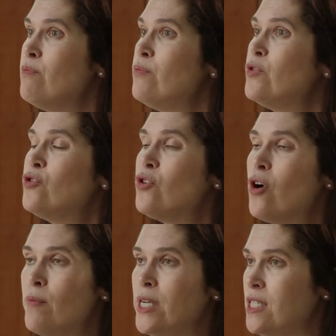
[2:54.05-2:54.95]

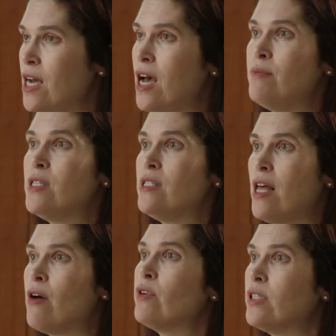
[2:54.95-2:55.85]
So many times it's
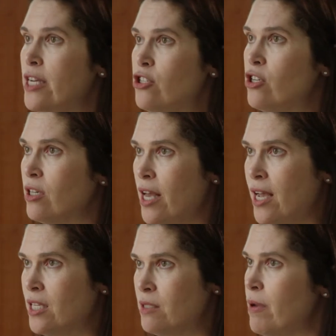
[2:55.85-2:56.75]
that relational
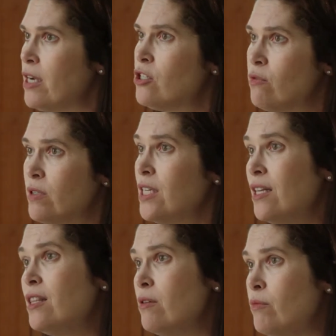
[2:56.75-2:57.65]
aspect, to really
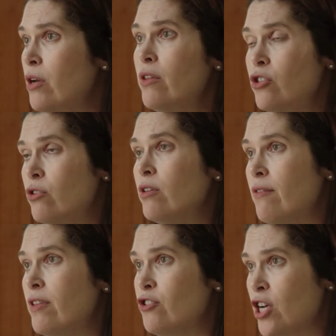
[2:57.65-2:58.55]
let them know that you
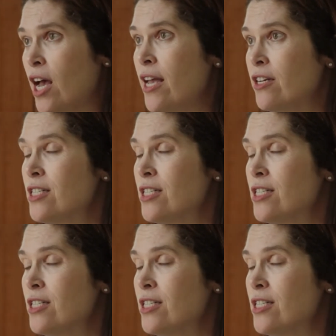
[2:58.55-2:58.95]
love their child.